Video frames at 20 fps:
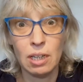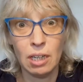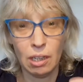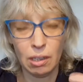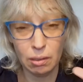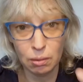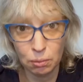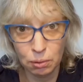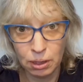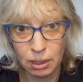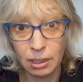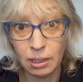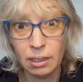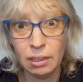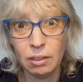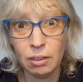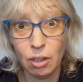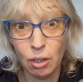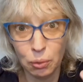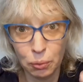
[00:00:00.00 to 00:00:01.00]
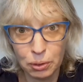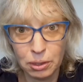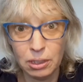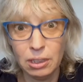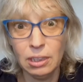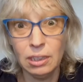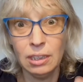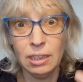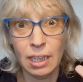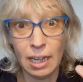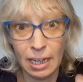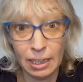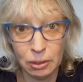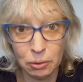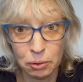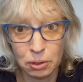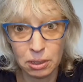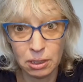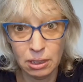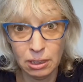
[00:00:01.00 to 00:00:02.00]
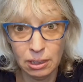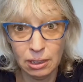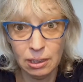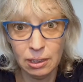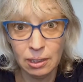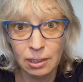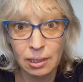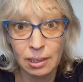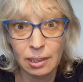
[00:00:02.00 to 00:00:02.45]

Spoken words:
including OT, IoT.